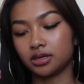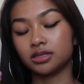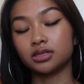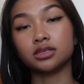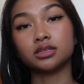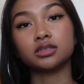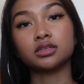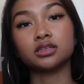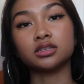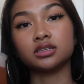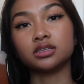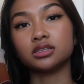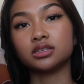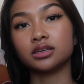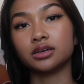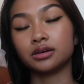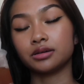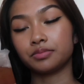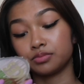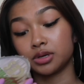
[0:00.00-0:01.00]
this is
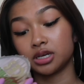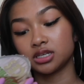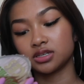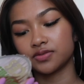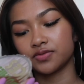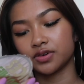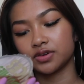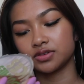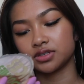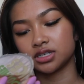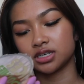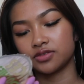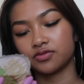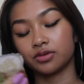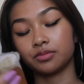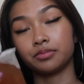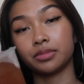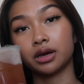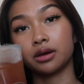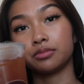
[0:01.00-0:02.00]
a peach fruit tea from
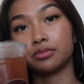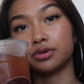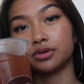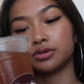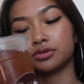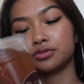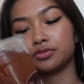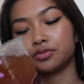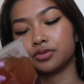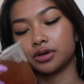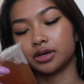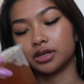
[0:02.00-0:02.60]
Bamboo with